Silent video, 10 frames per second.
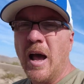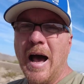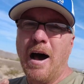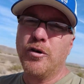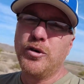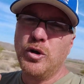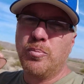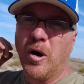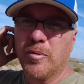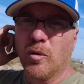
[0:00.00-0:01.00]
how do you
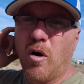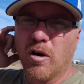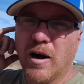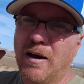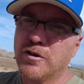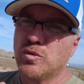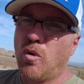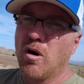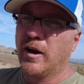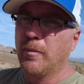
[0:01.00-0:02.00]
pump the water? How does the
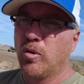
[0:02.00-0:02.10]
water get